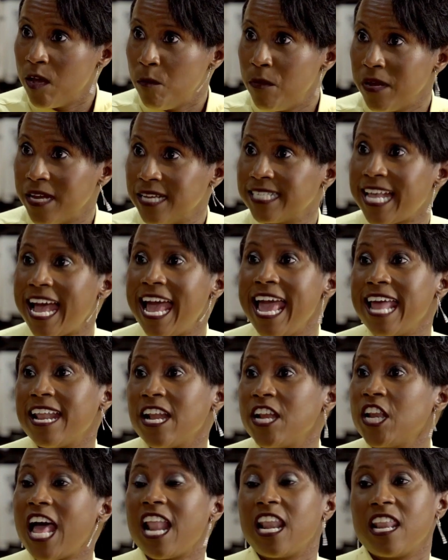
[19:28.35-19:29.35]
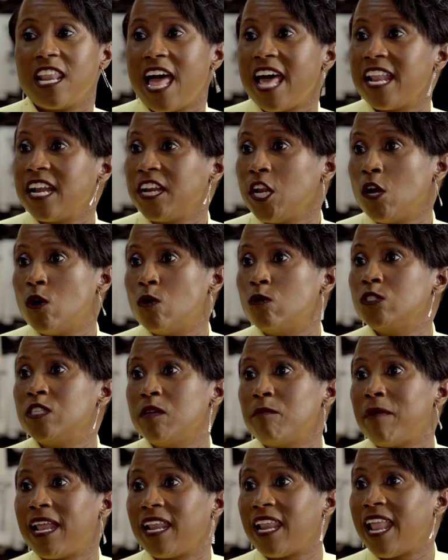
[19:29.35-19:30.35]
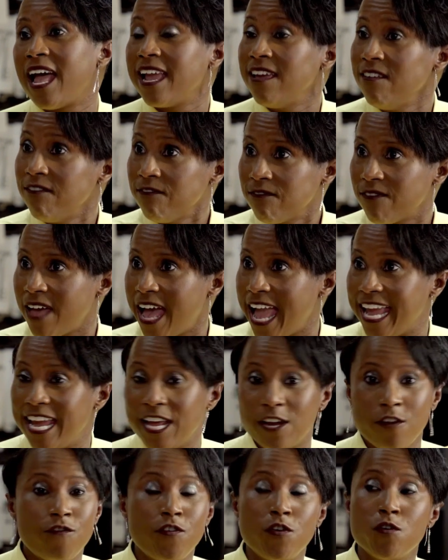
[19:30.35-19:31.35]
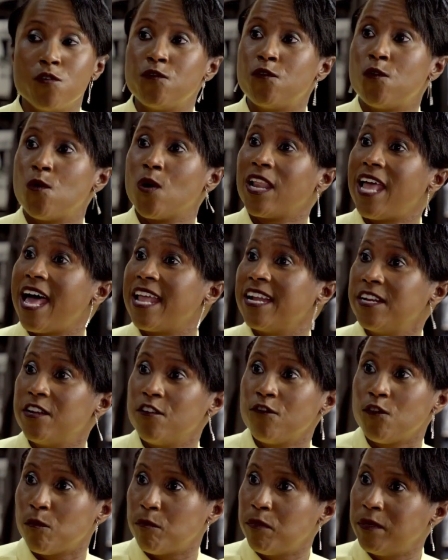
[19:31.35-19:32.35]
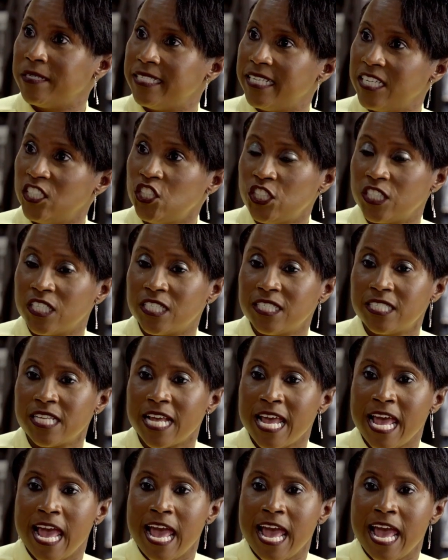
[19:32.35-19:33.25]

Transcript: Because I had a lot of no's in my life. I interviewed for a lot of different positions.